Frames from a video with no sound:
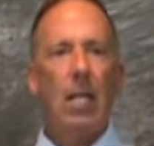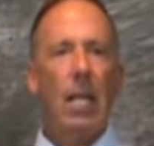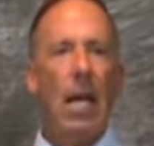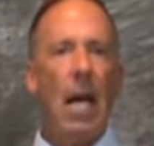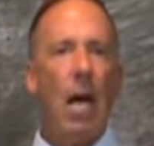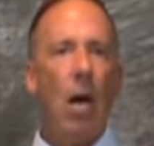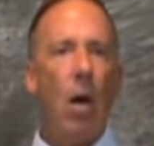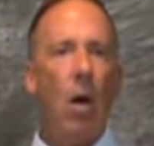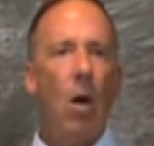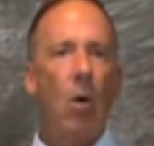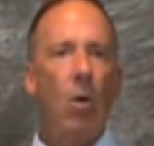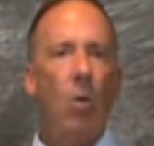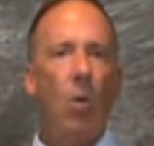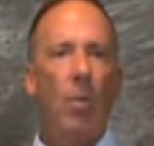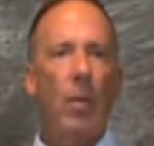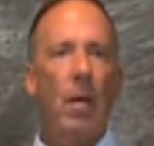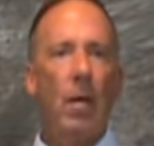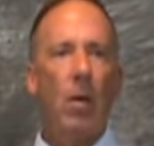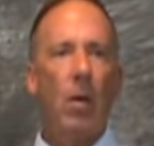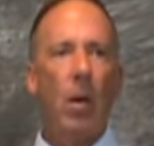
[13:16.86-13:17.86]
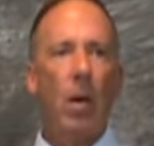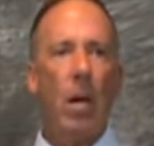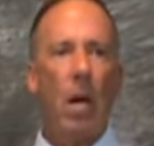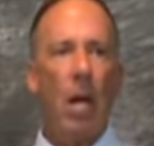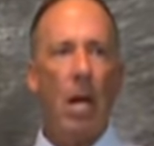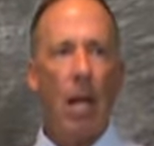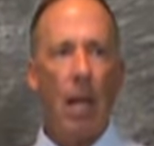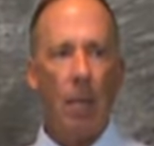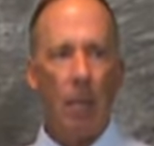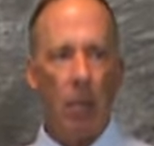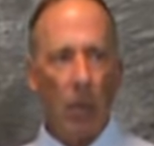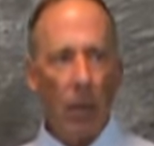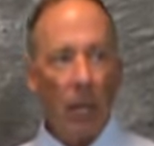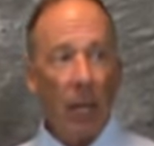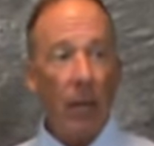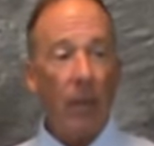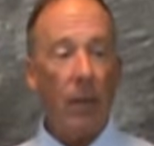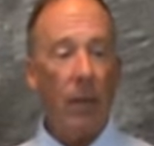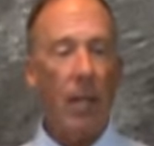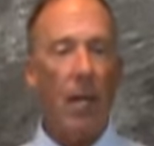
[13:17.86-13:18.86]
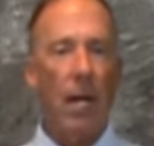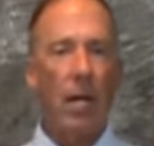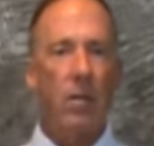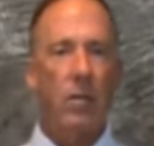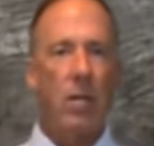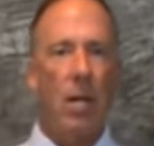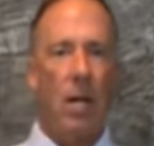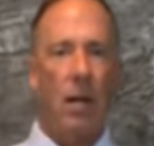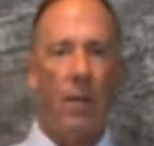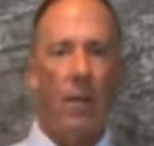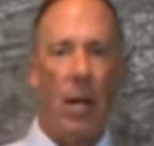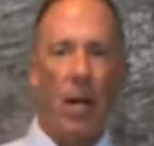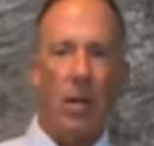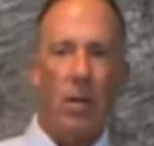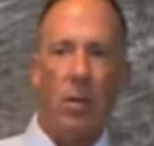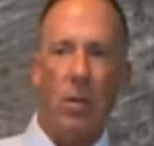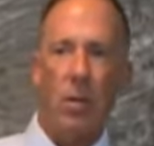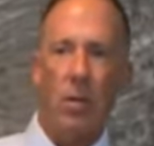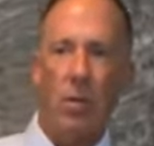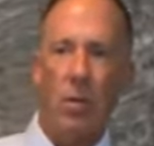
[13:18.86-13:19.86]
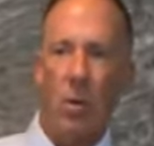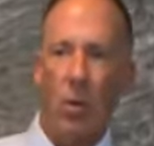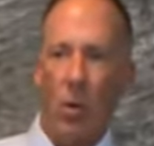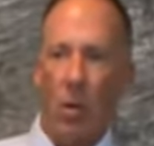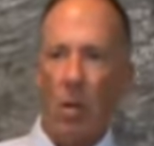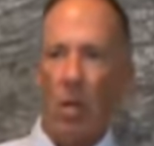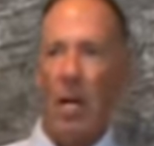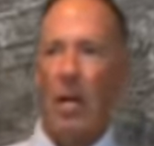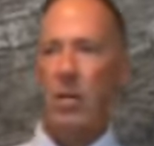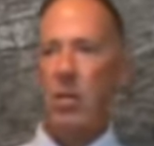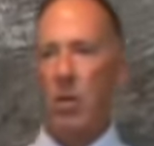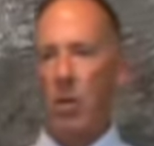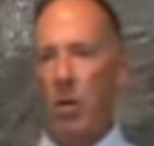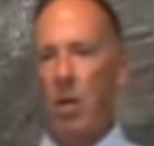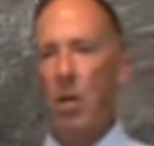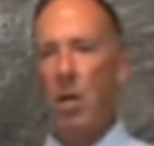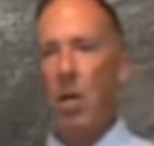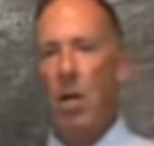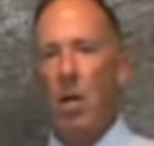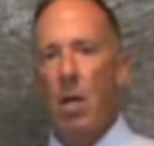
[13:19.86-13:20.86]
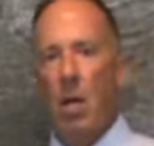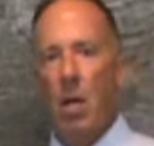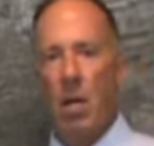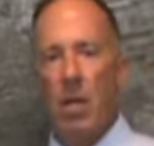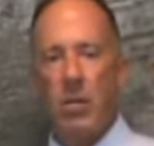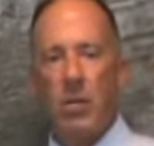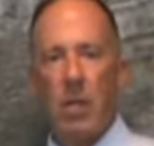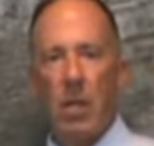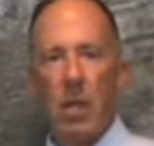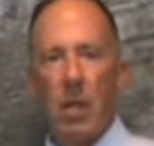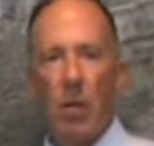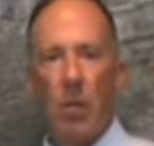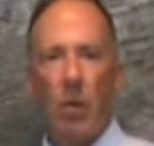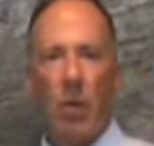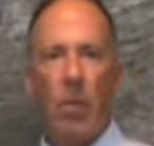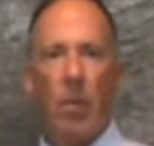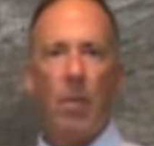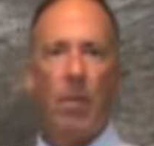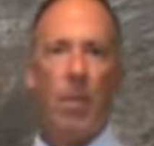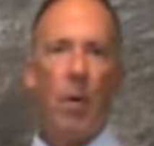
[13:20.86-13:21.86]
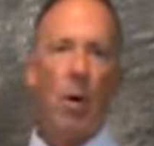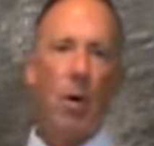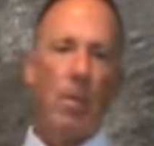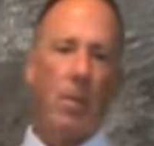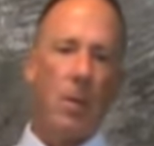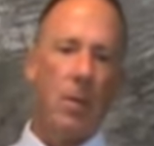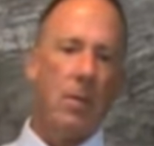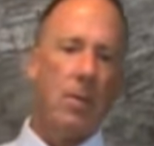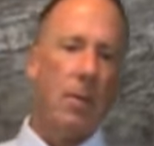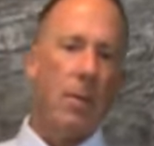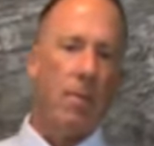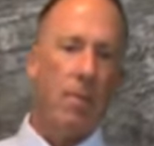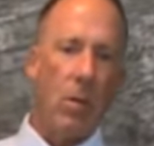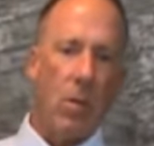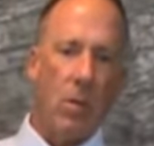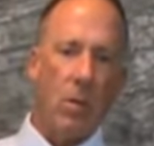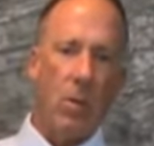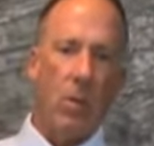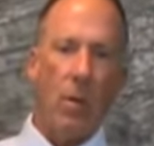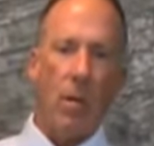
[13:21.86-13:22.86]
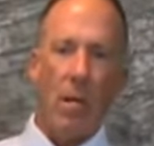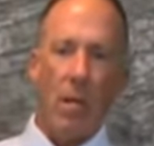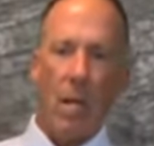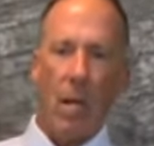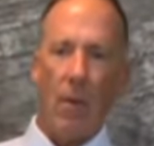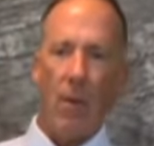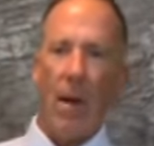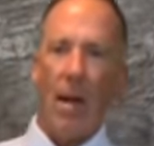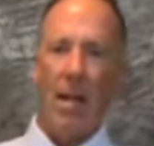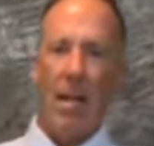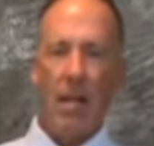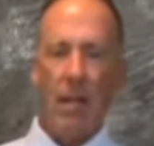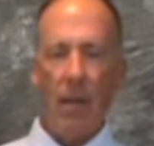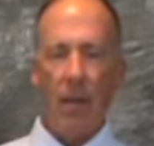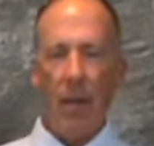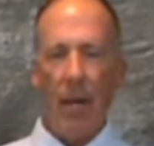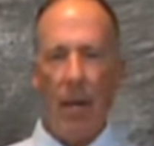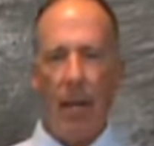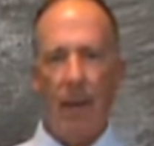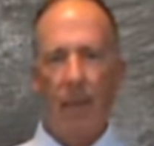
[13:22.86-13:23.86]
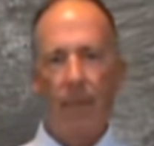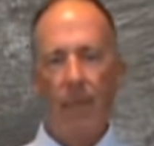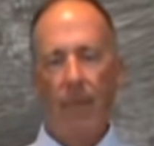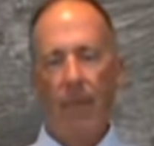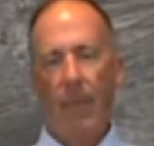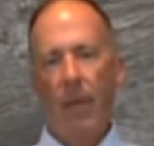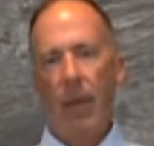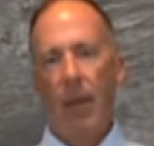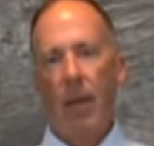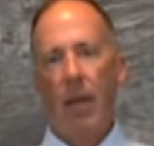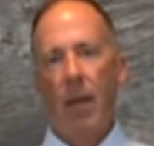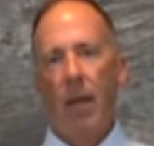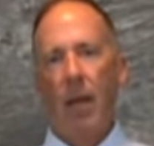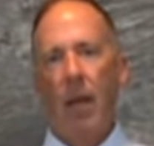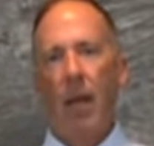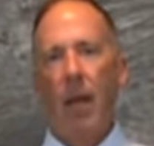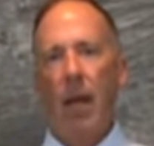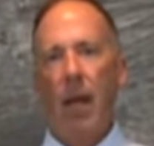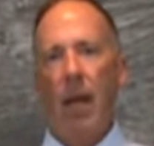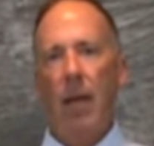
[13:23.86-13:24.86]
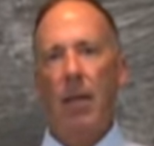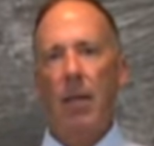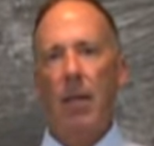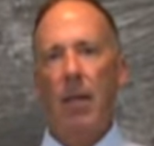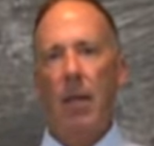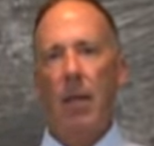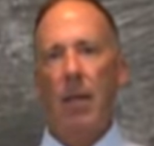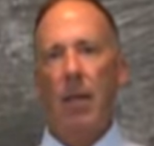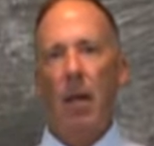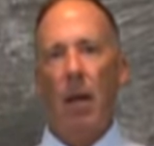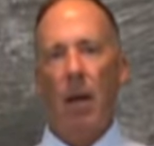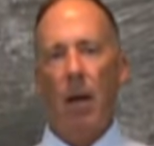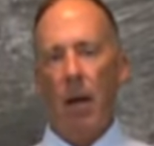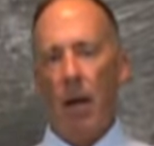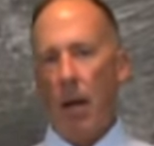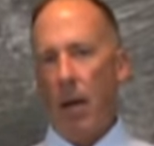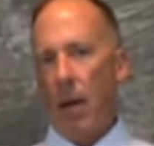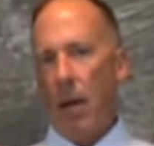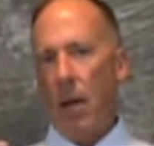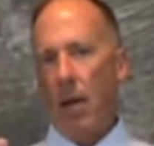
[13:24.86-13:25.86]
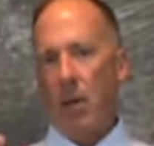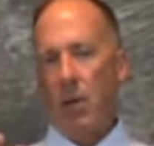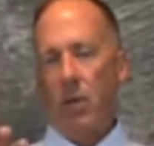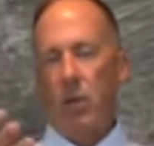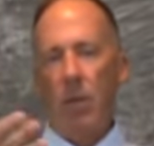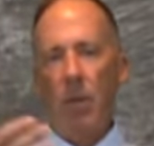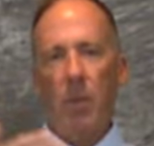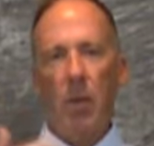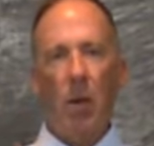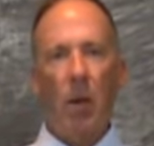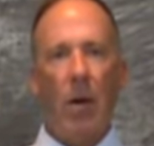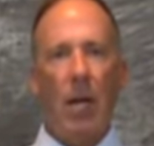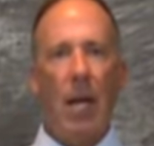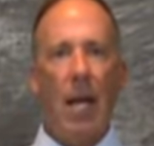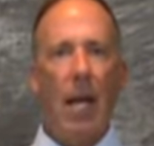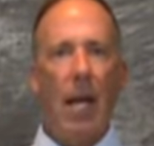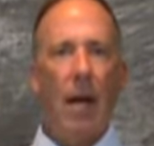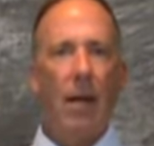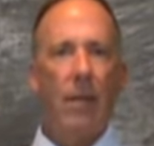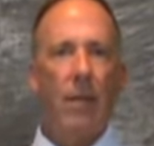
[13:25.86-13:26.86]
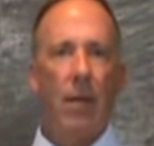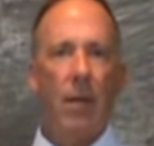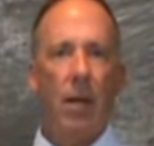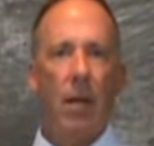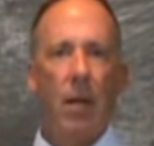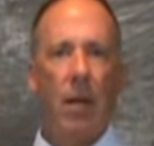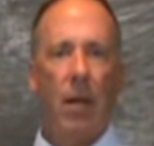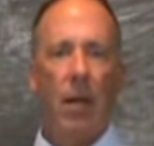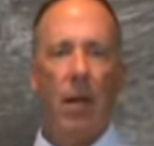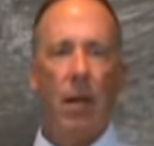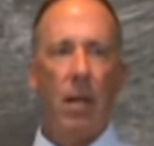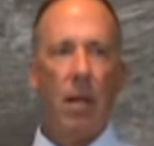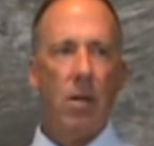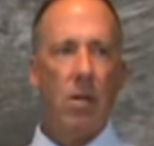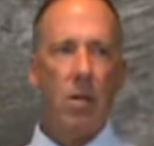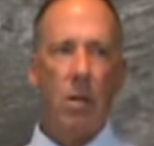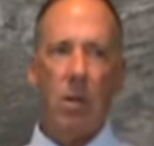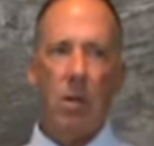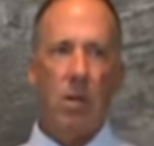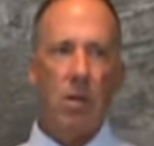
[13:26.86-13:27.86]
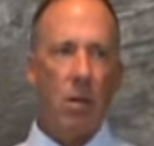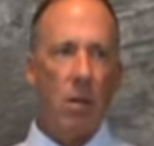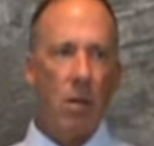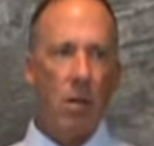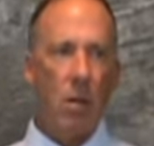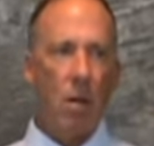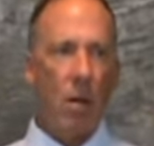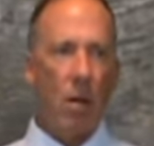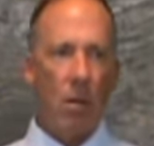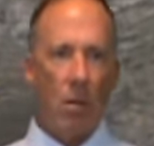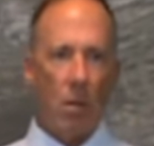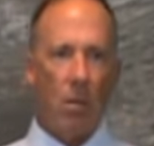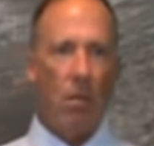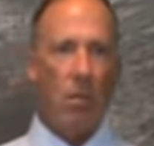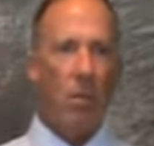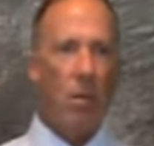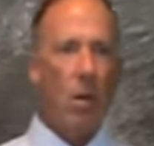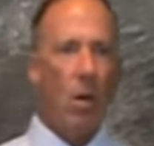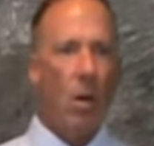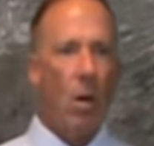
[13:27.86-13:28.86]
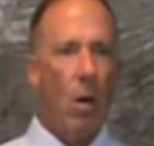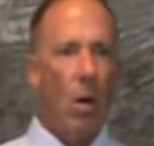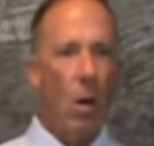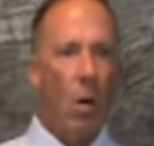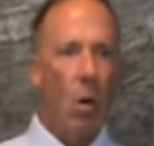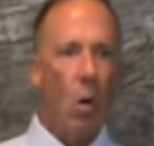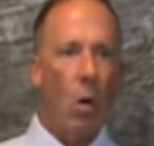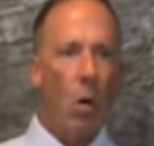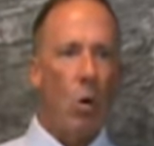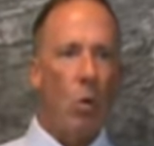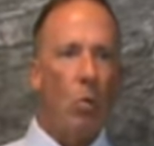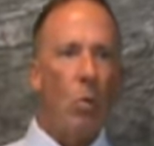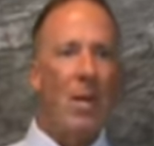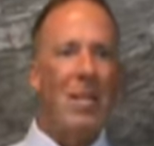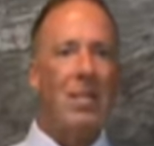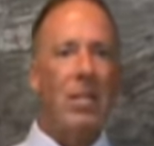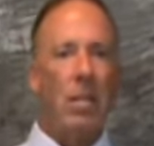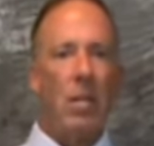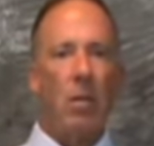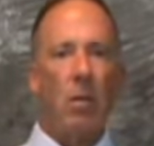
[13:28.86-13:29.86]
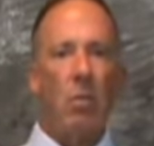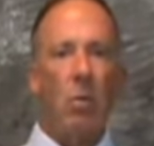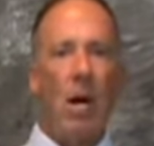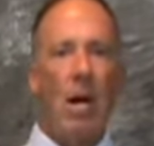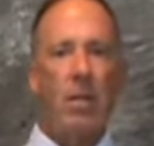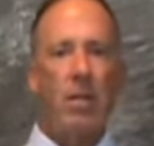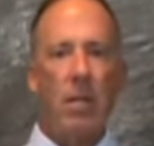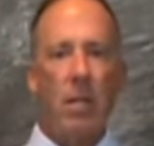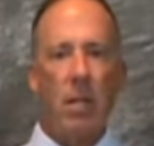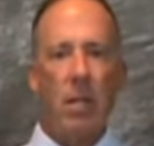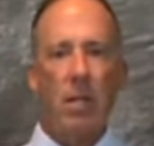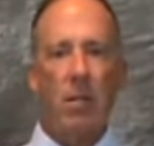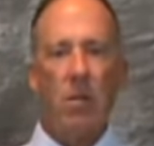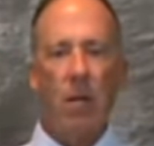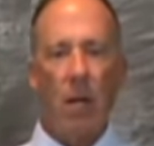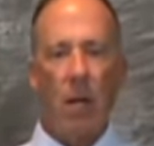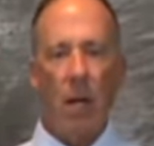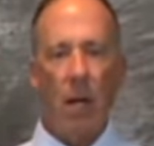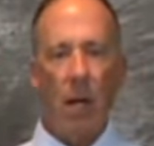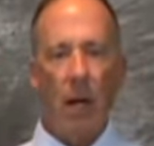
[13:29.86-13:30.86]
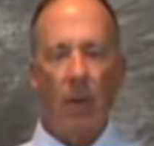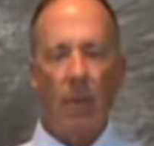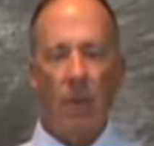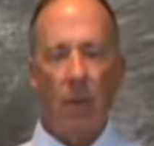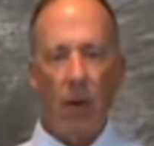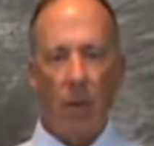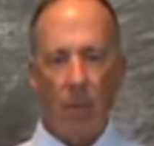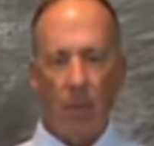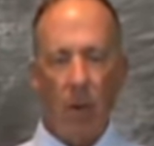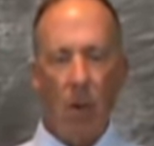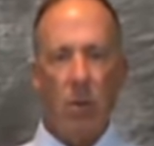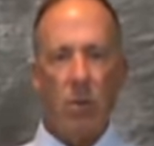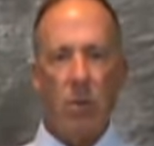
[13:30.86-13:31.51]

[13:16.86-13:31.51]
Now we'll be going on, I believe the next set of lectures, or lecture, is dealing with the purpose of music. We need to get right into that. And then I assume you already have, unless you're just recently watching this after I've